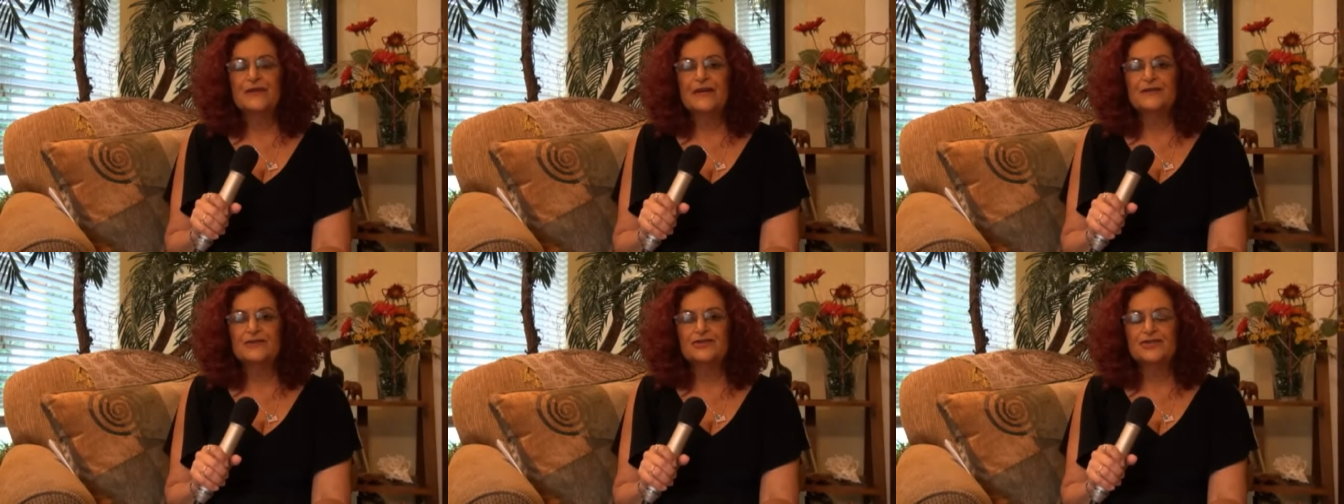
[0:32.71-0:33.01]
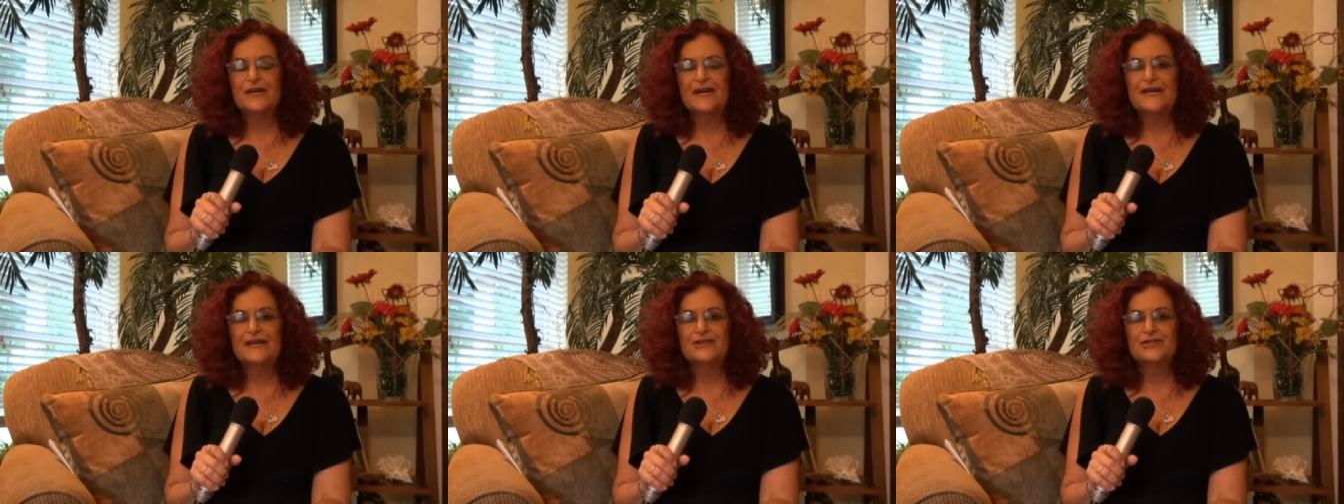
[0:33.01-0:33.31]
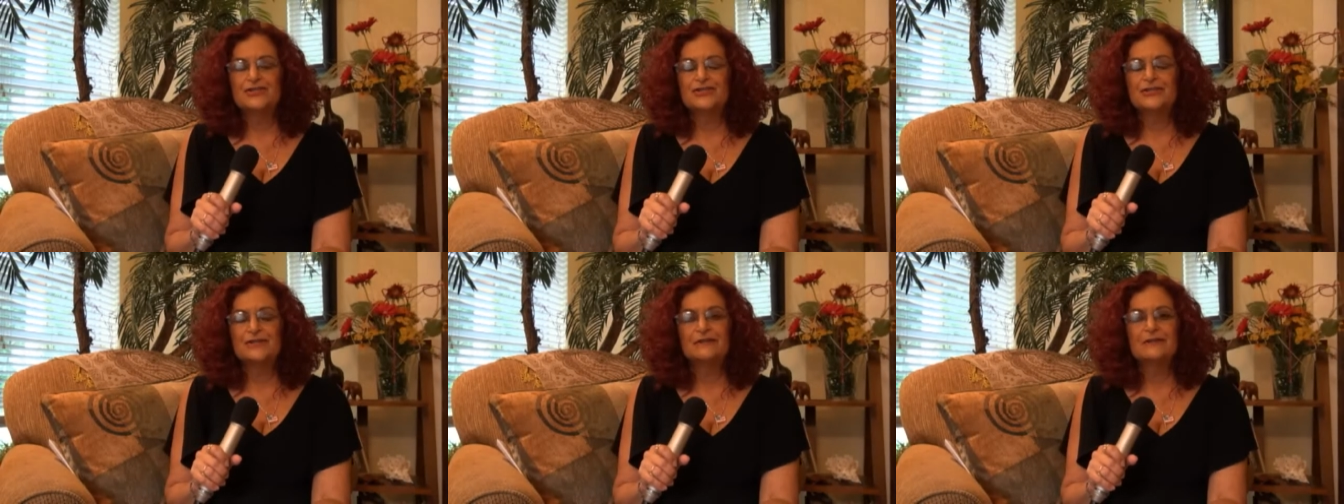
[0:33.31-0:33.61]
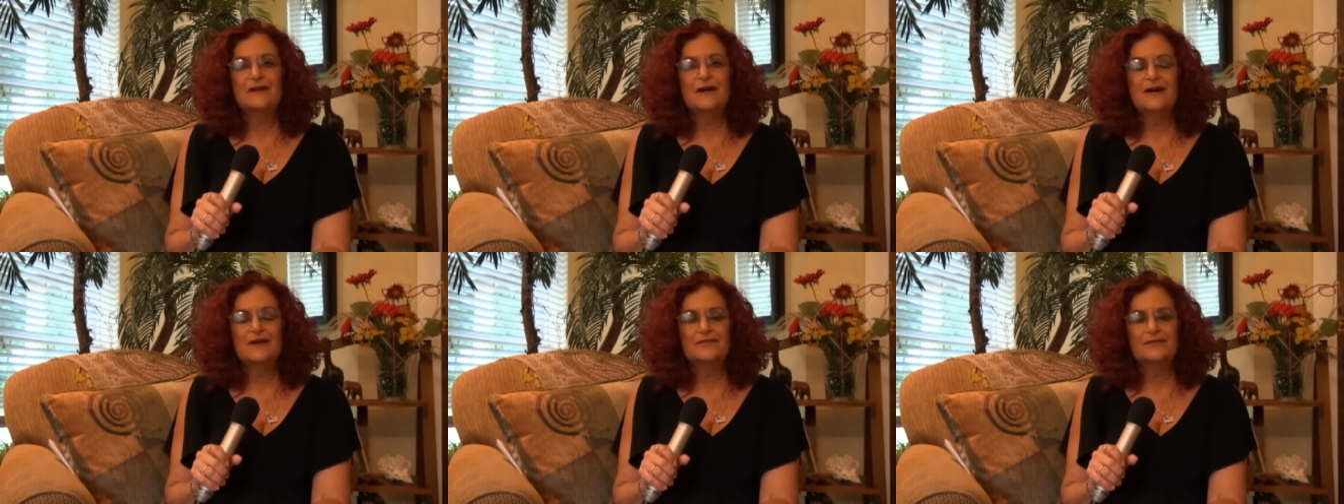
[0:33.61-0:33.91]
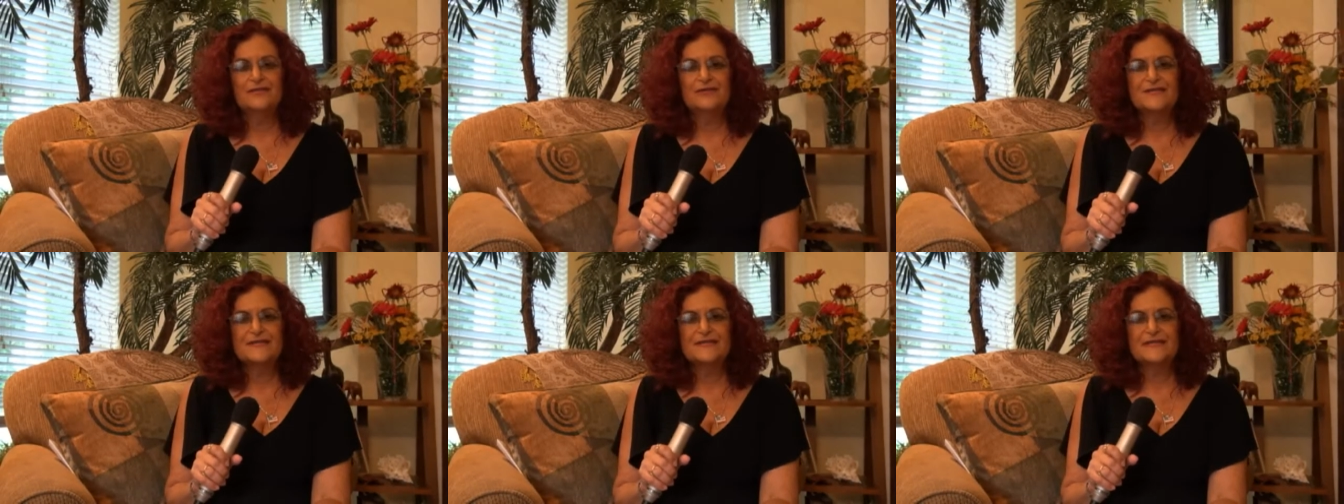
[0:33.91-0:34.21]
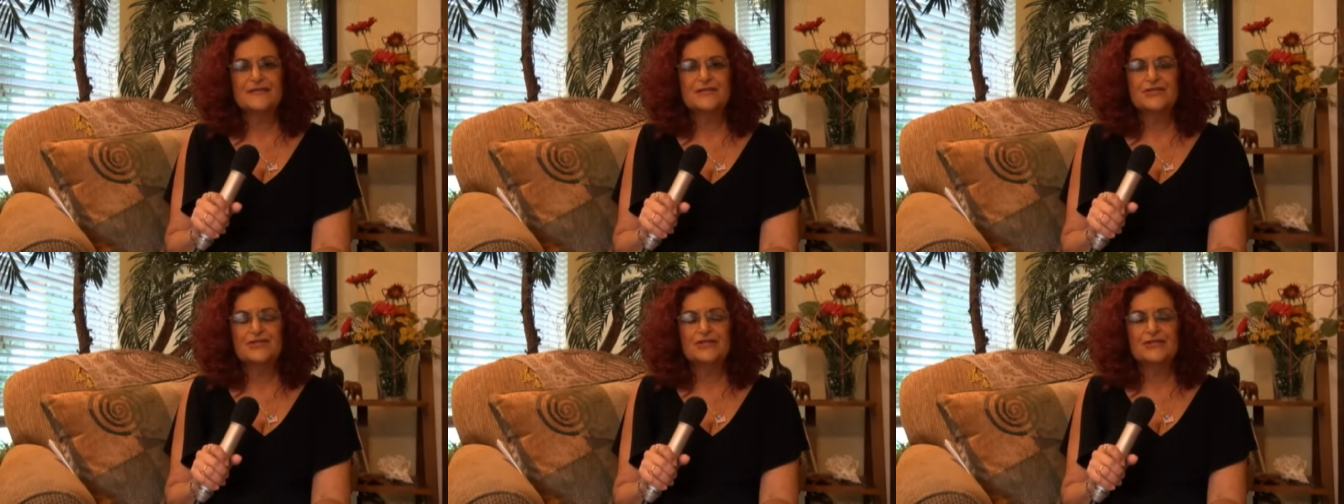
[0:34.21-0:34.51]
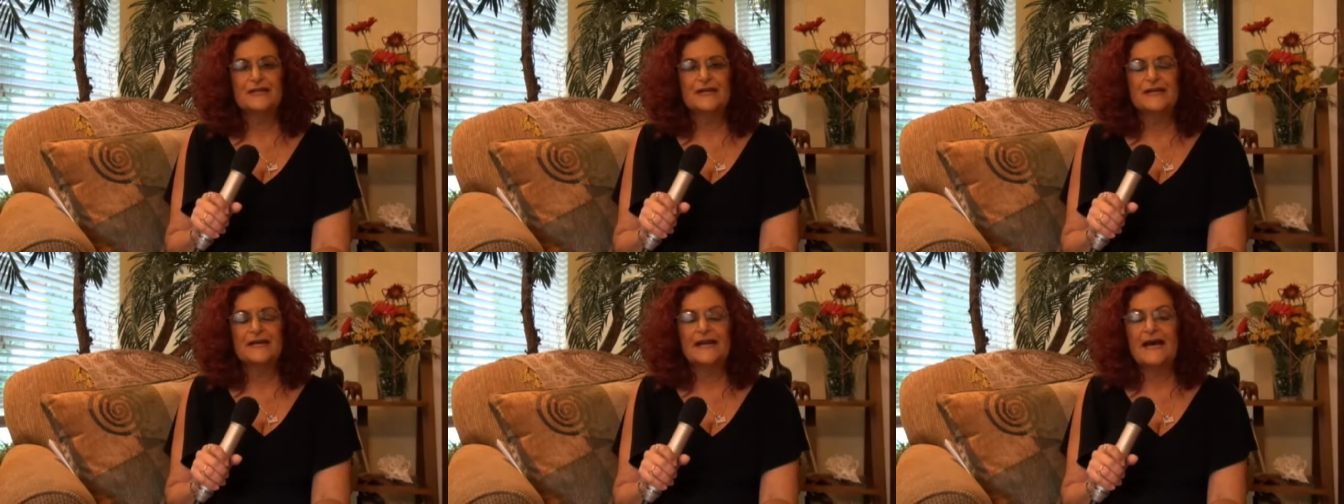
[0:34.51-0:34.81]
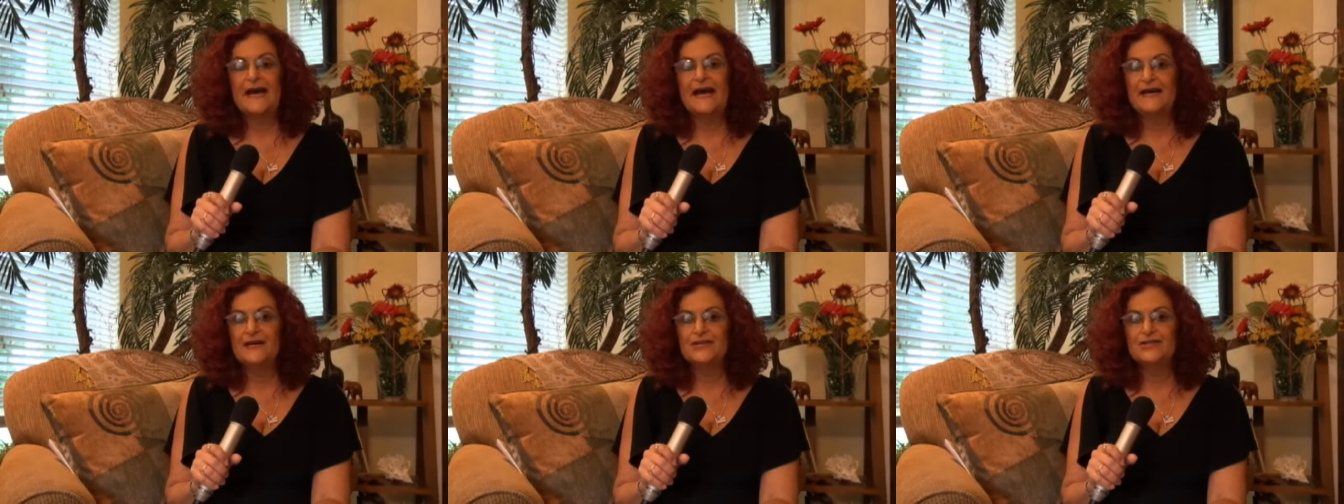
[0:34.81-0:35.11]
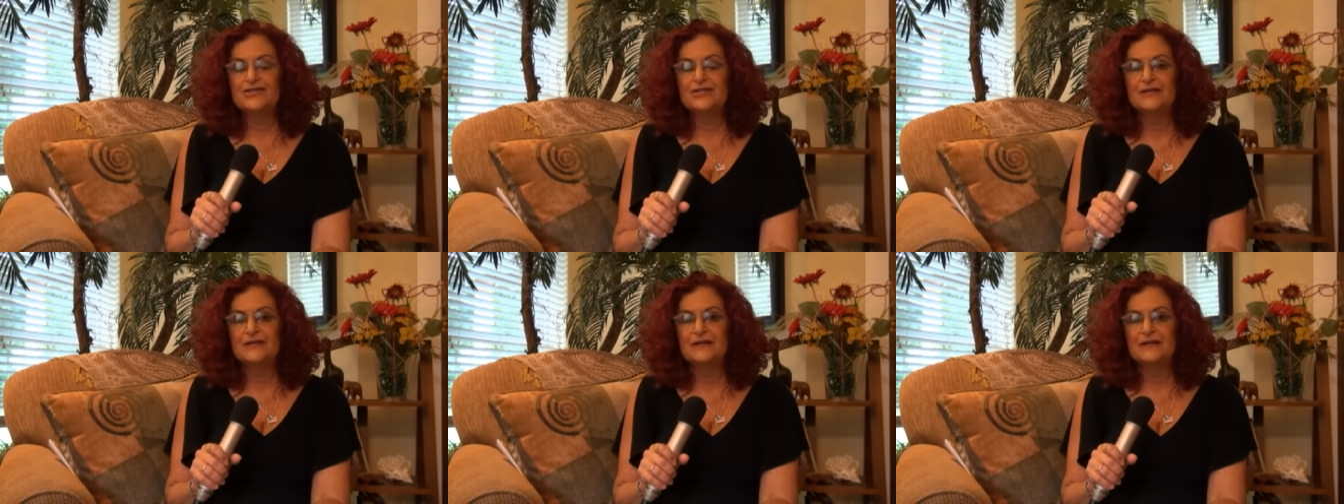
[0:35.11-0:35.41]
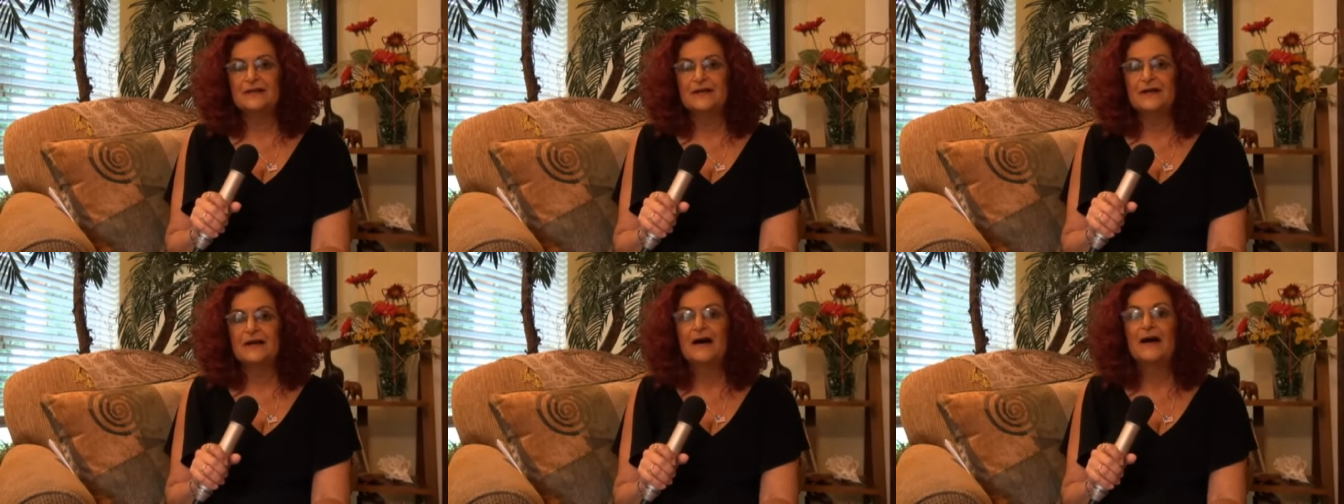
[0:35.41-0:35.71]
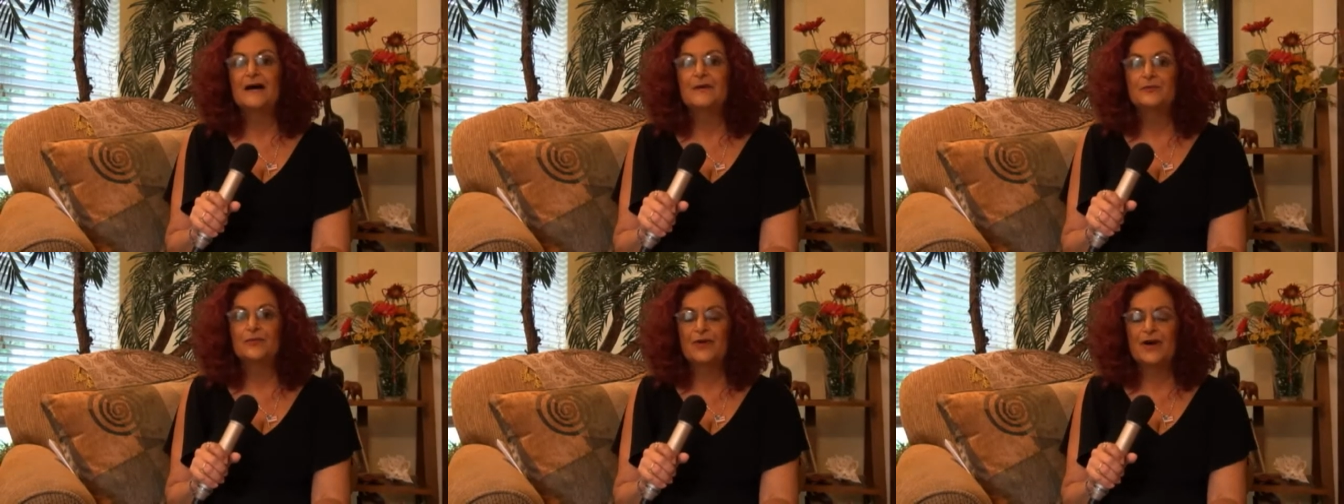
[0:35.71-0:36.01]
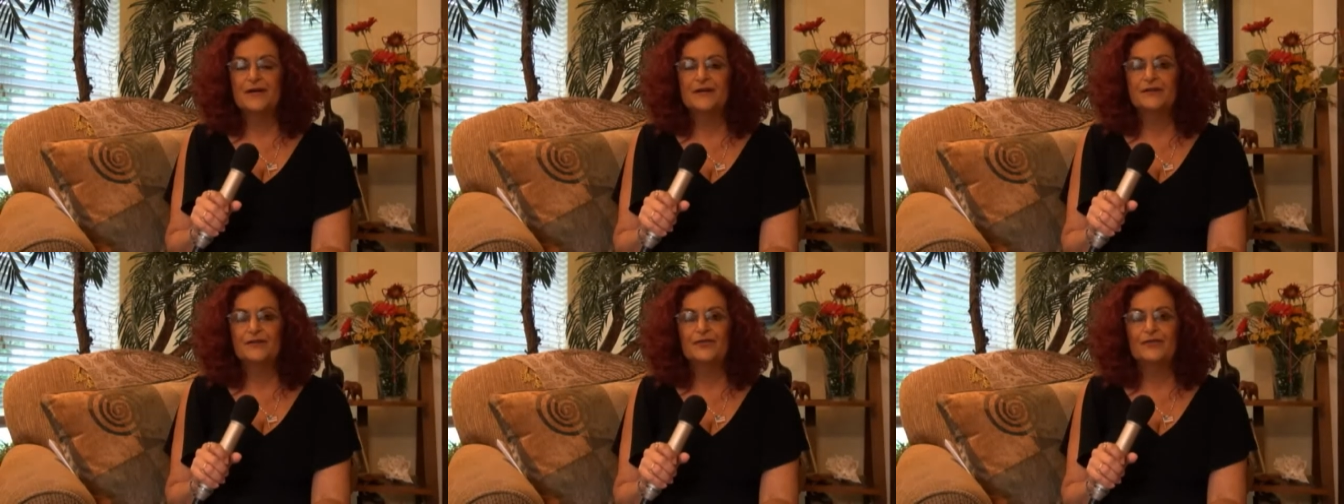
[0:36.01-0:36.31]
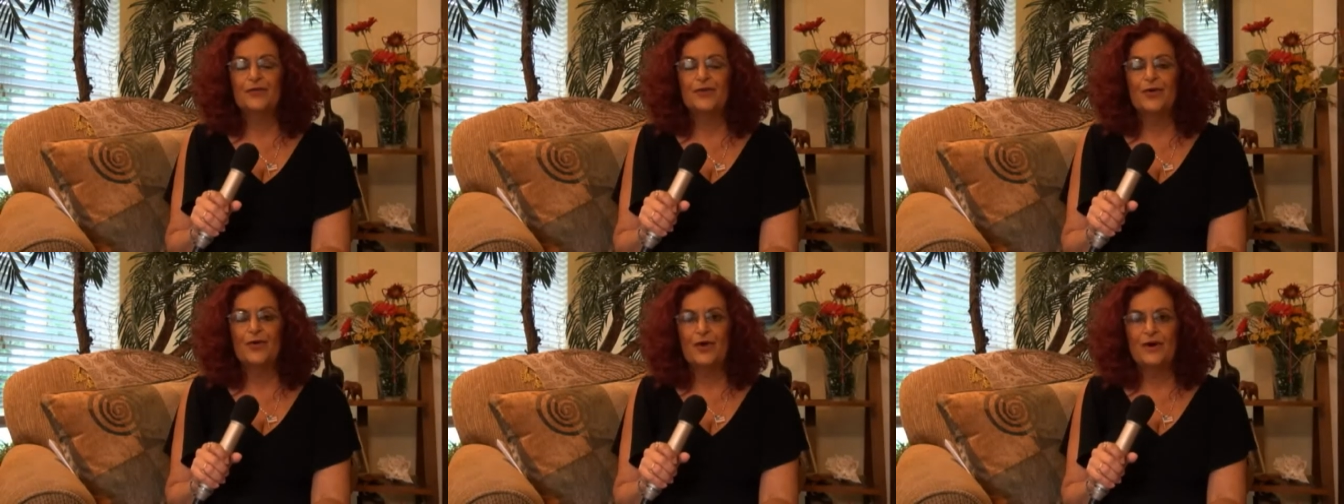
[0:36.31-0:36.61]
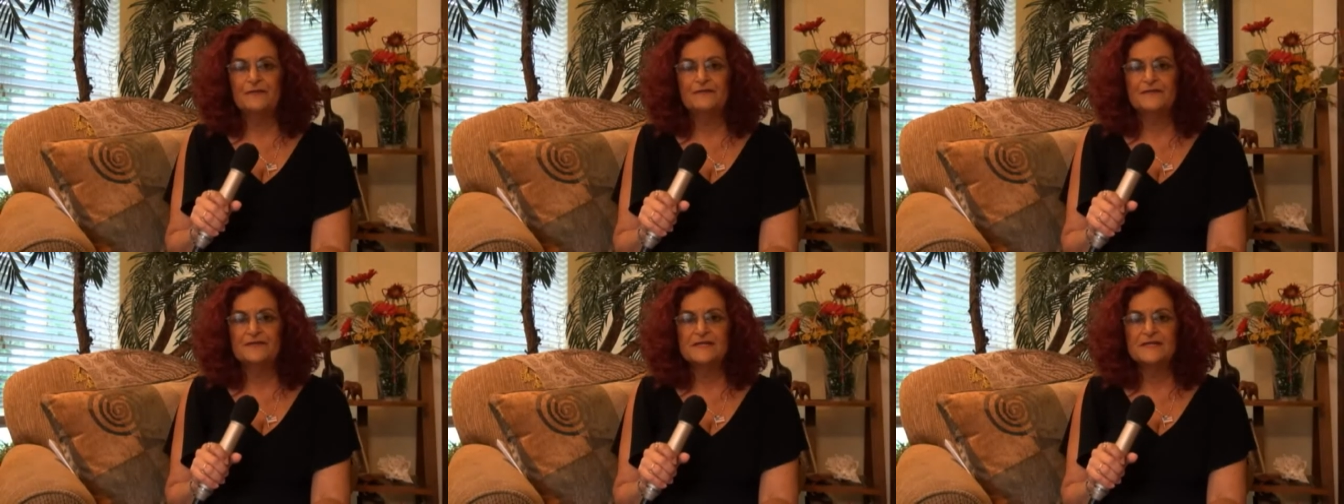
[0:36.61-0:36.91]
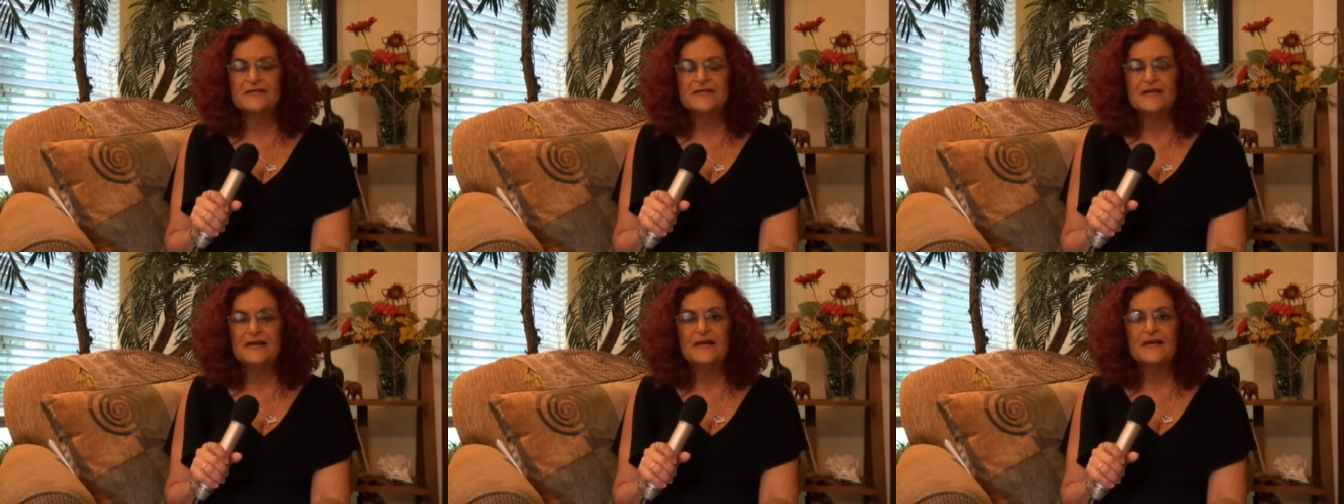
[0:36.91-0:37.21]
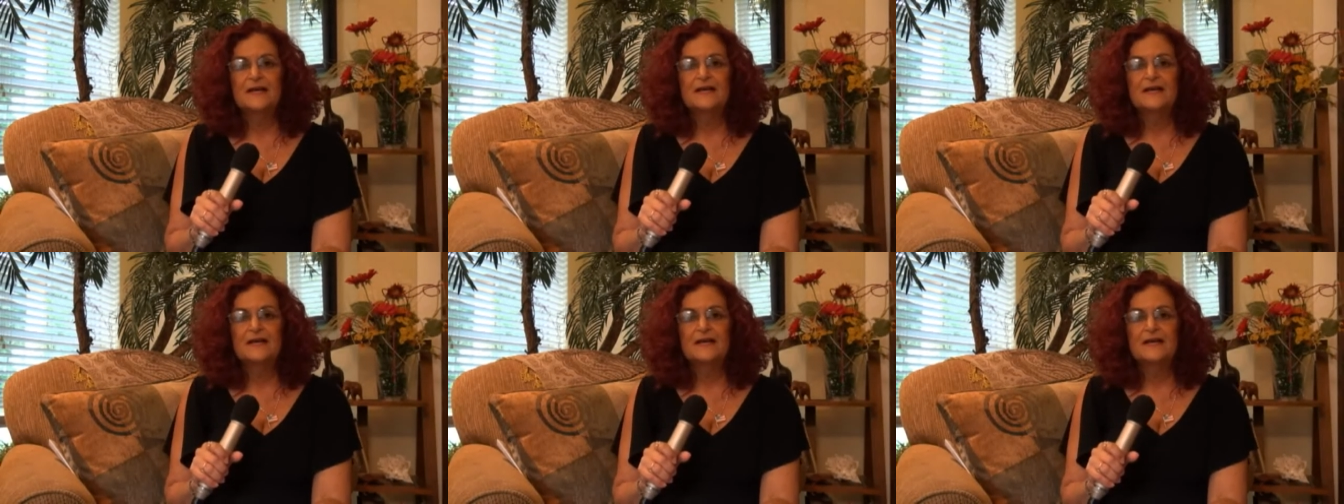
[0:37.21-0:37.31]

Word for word: education, conversation, and action. I'm running for office